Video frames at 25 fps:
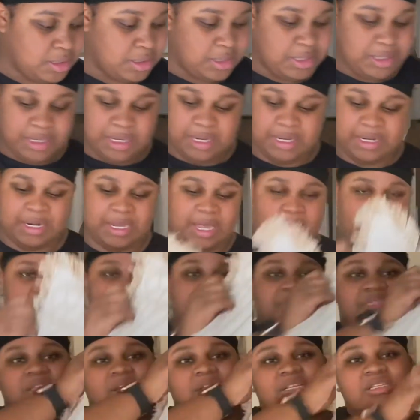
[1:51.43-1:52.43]
And I got
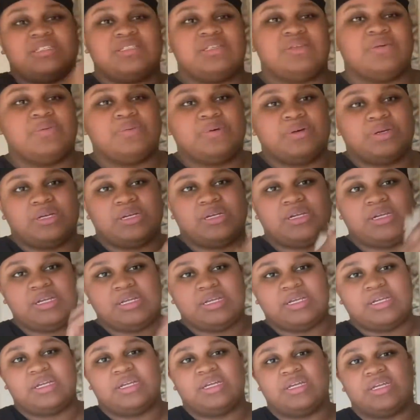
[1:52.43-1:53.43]
this one
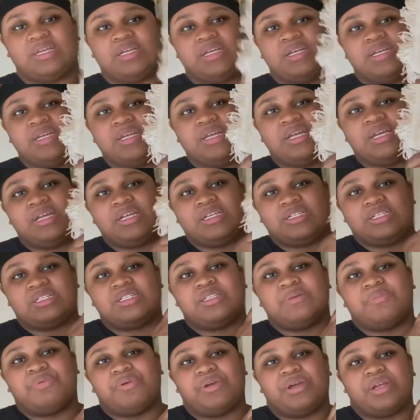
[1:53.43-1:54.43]
just to
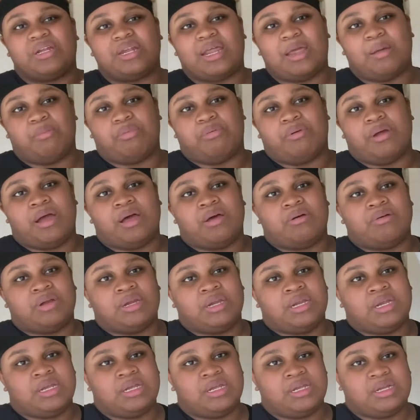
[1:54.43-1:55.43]
bring that brown
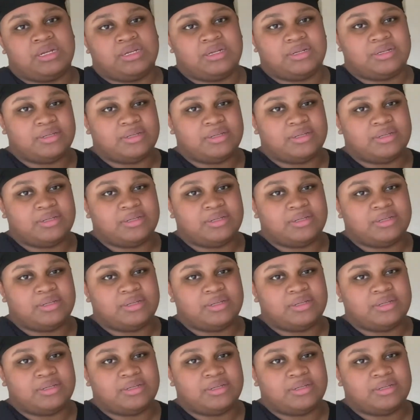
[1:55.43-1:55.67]
in.